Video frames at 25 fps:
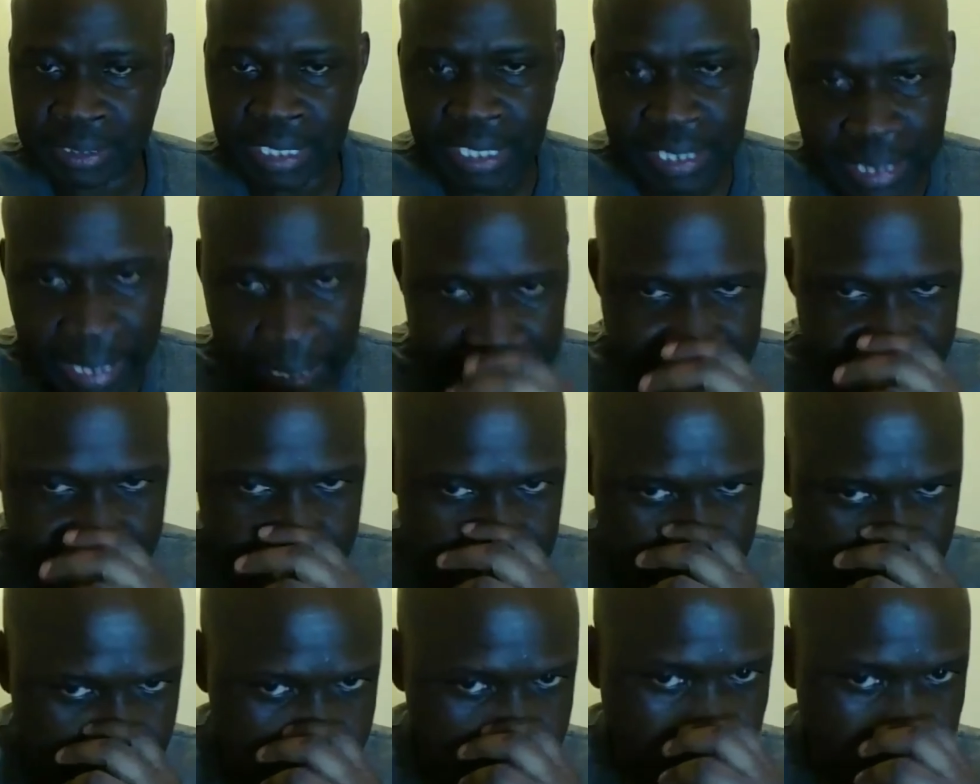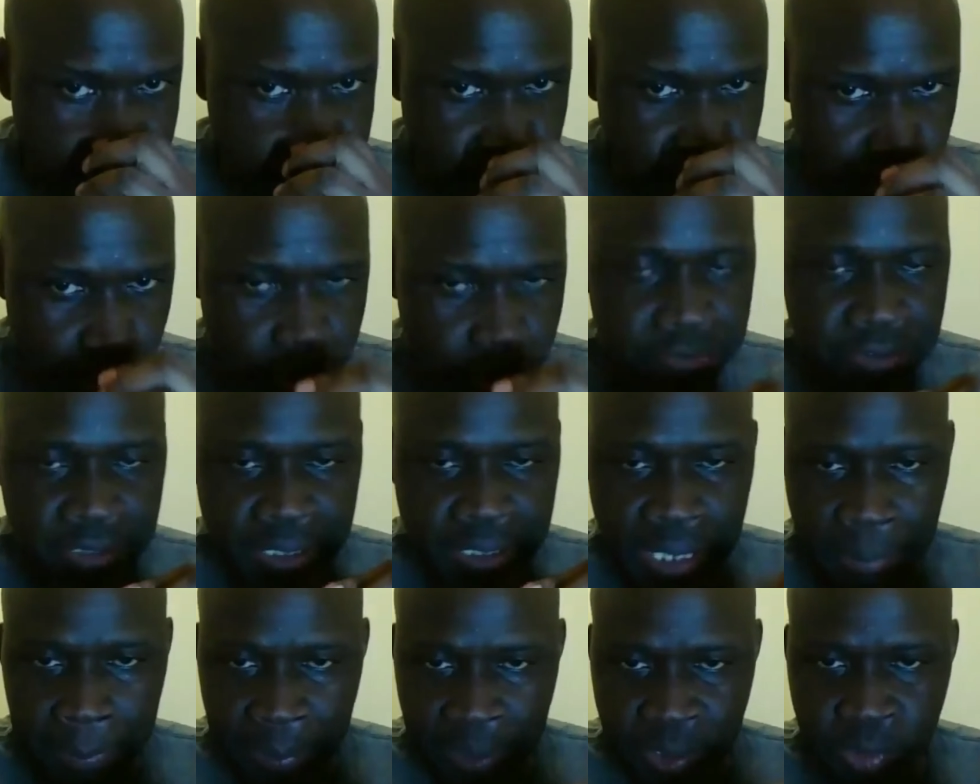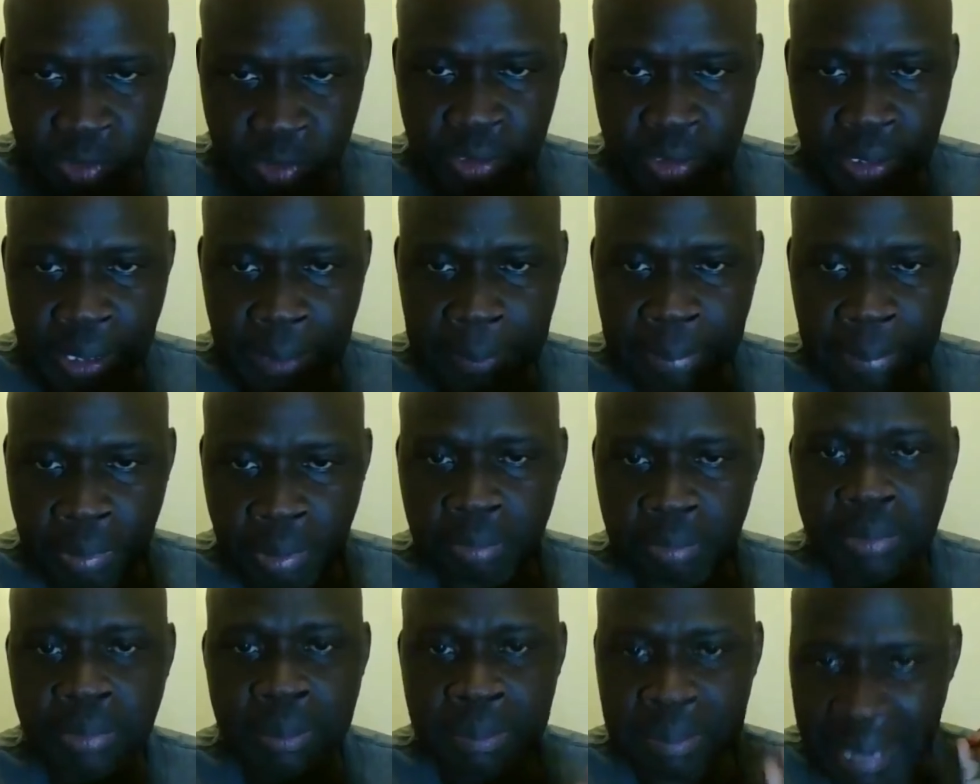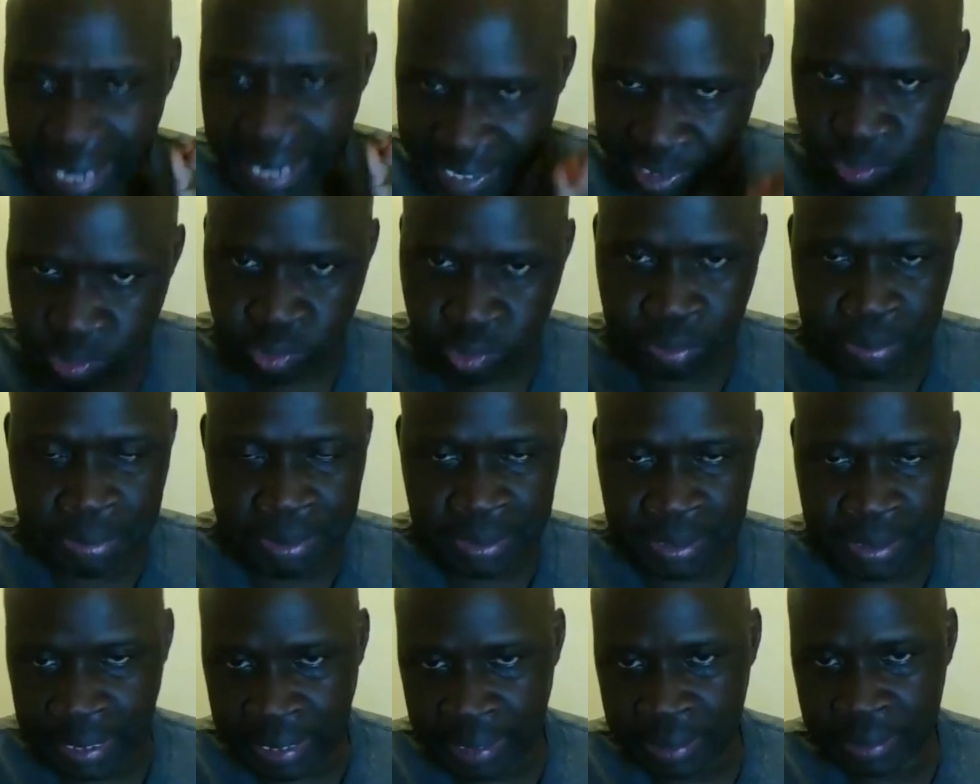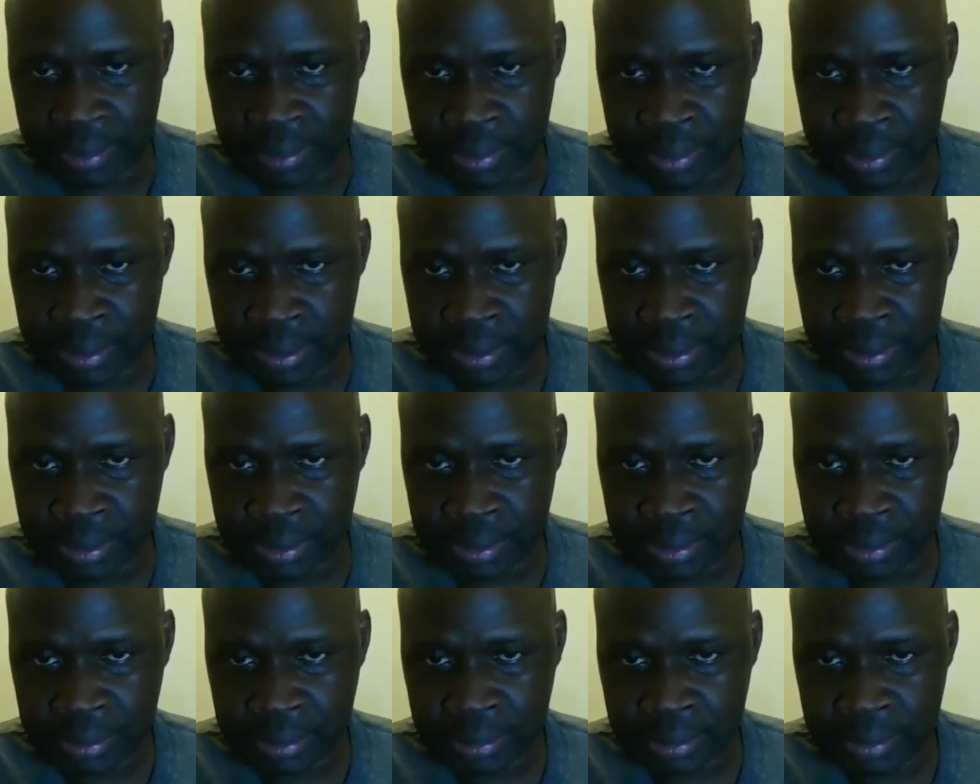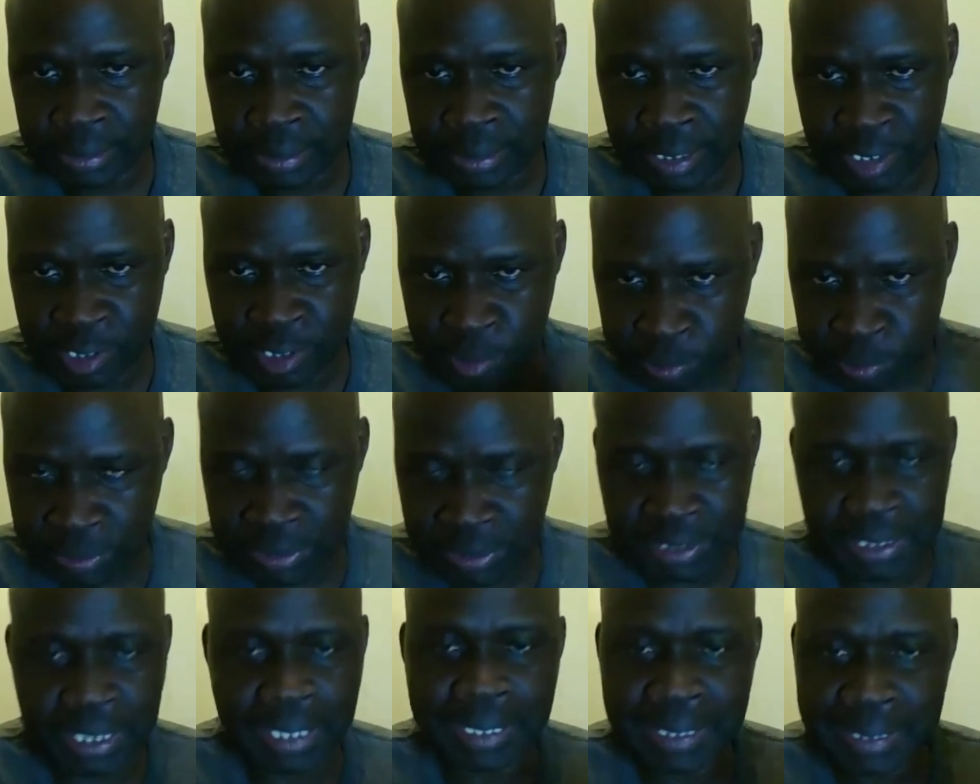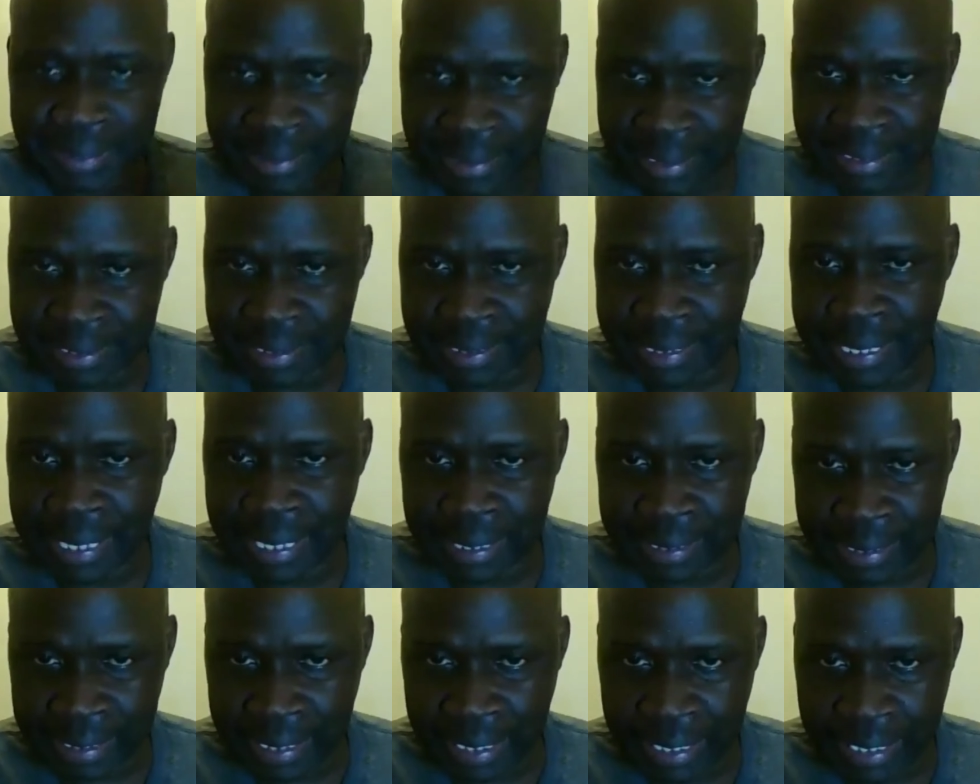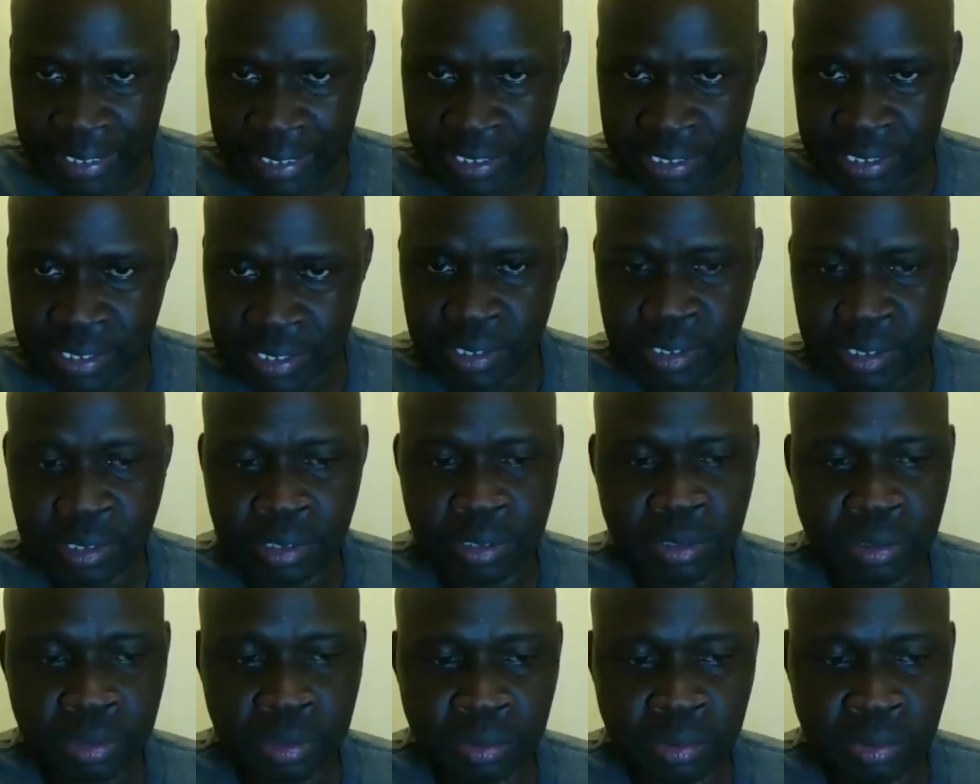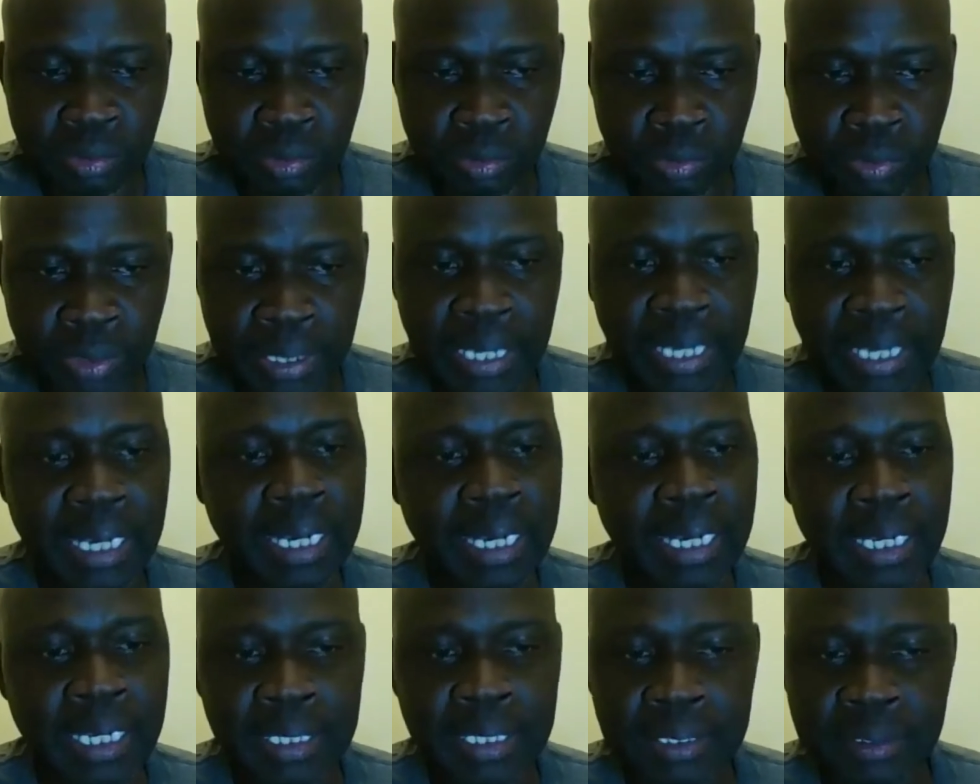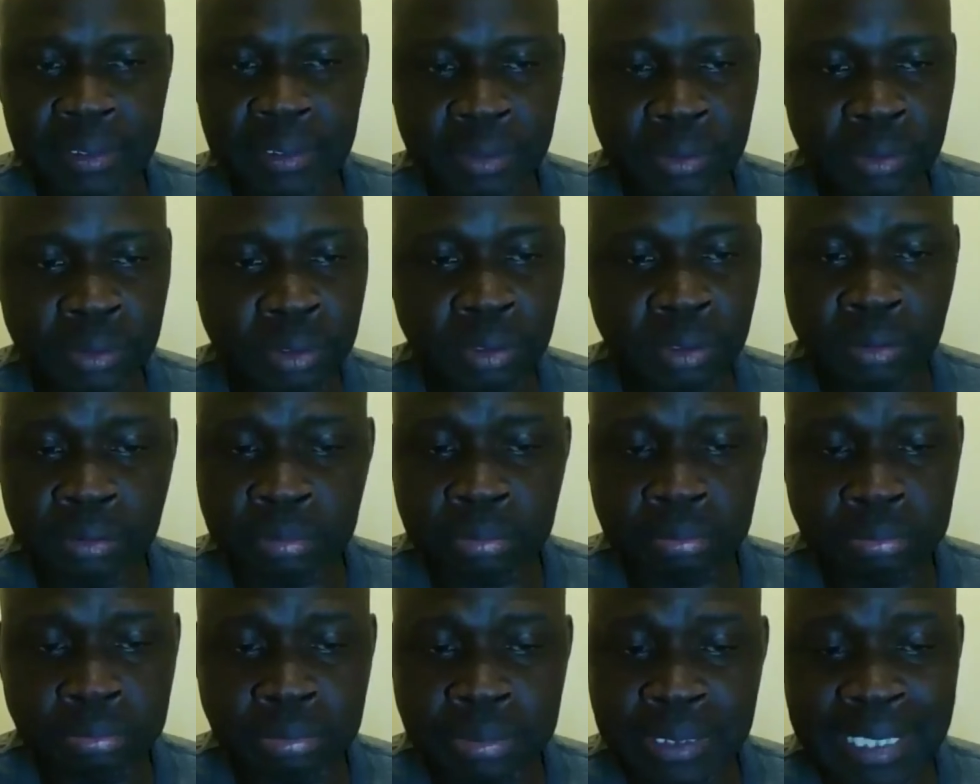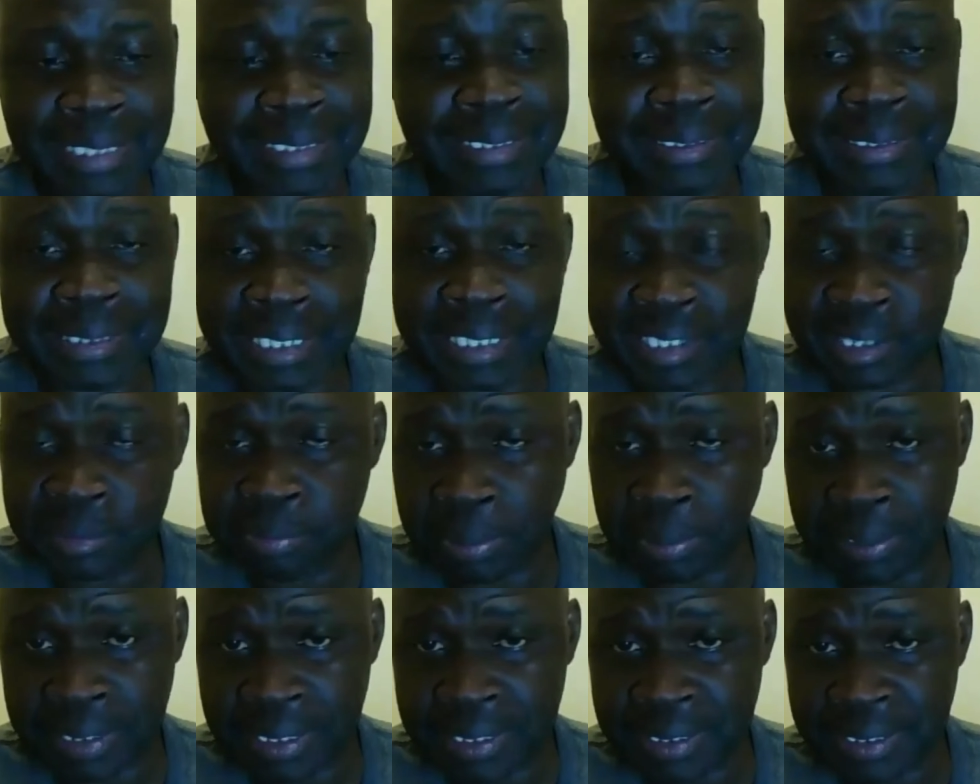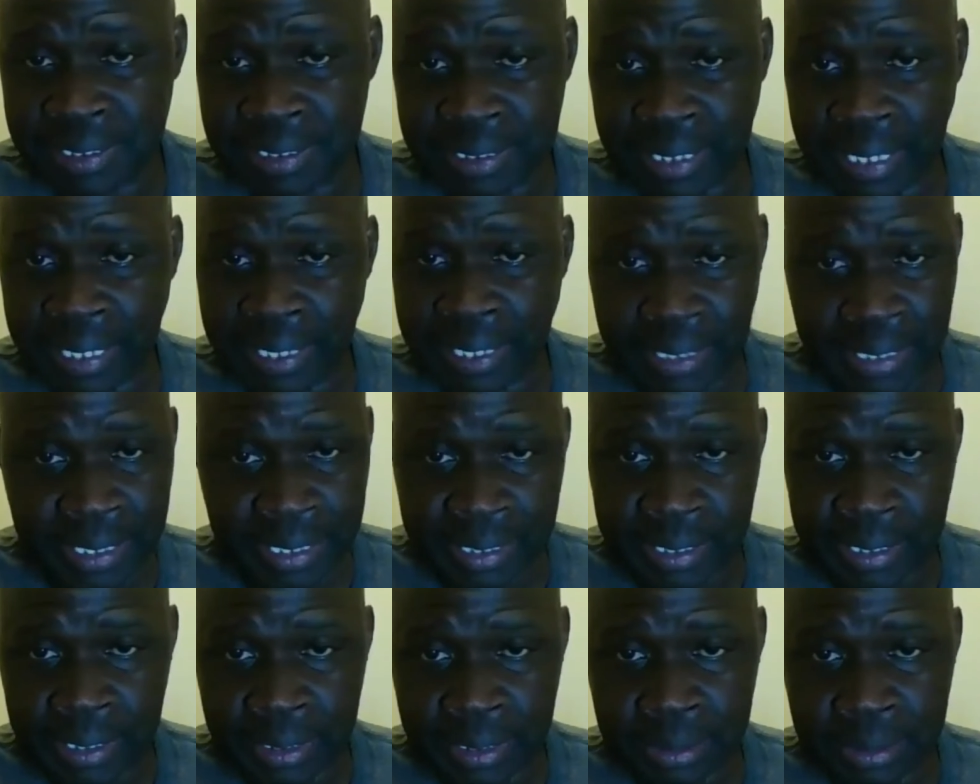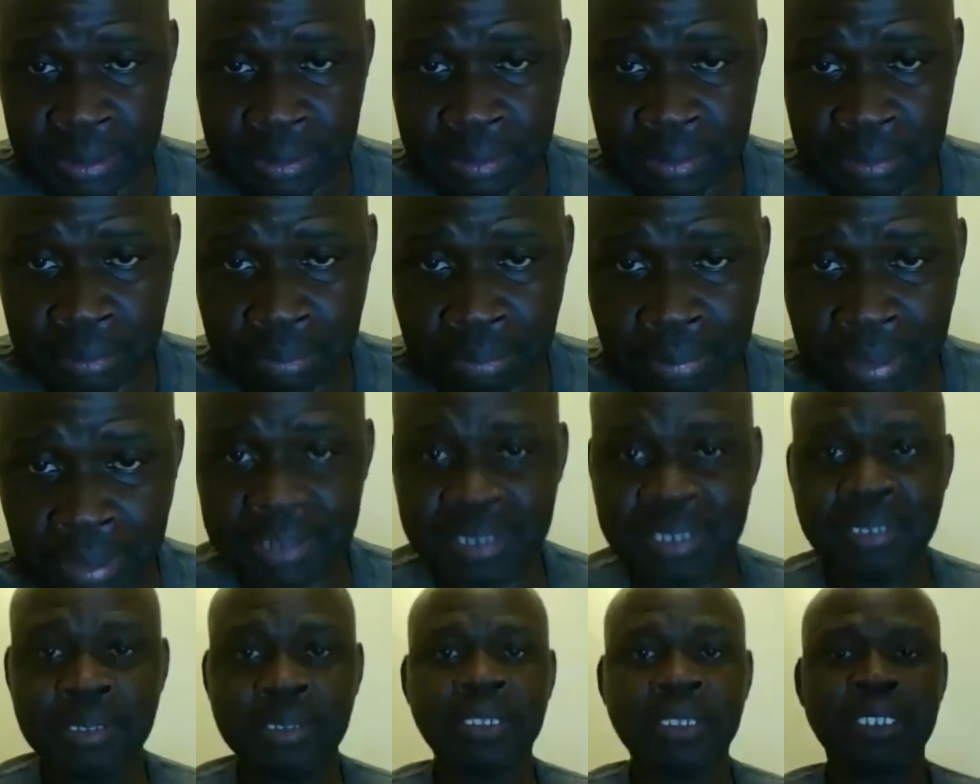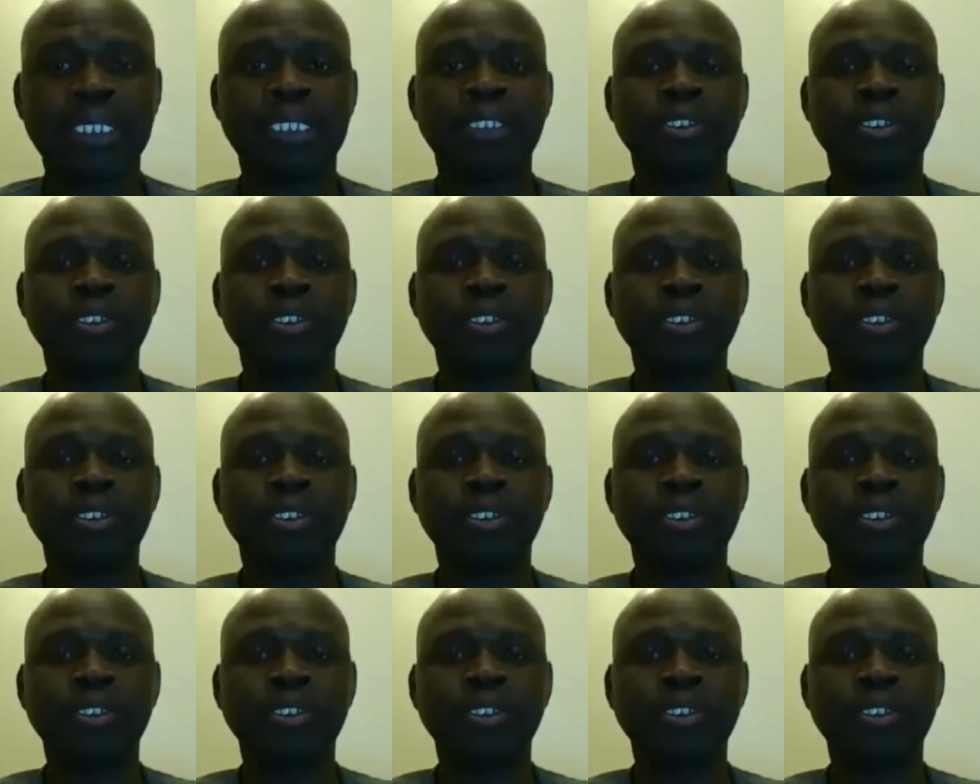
That aspect of solving a particular problem has to be there, especially in this day and age where, you know, getting expertise is a headache, but